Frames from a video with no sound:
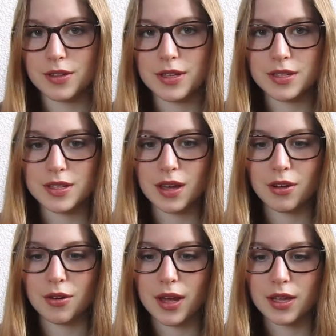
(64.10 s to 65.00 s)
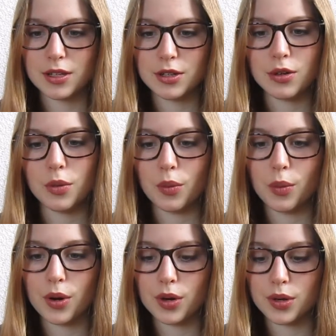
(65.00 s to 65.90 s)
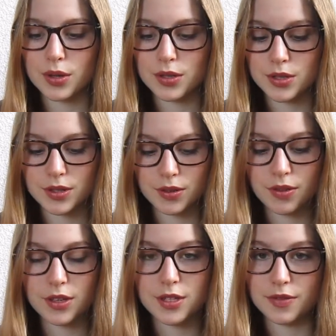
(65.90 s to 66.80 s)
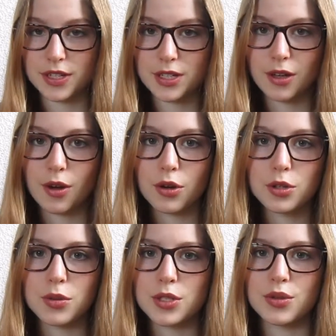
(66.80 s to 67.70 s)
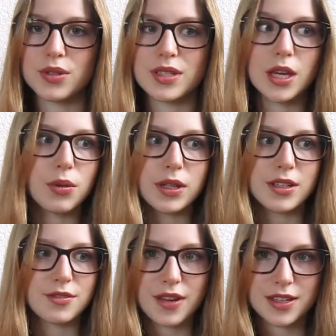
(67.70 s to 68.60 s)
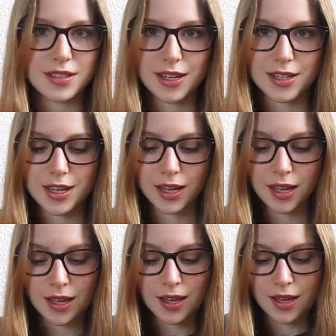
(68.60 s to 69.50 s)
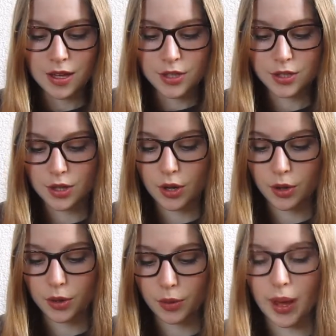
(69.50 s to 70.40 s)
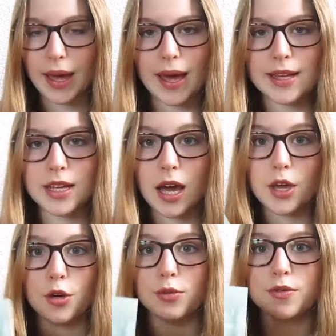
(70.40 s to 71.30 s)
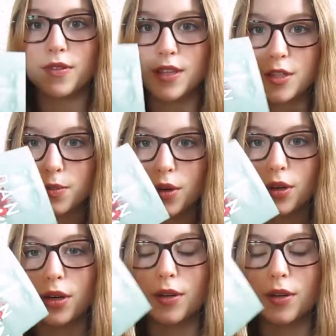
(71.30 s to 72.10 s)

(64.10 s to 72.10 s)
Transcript: his I read was The Da Vinci Code, which was equally as fascinating, so I had high hopes for this book.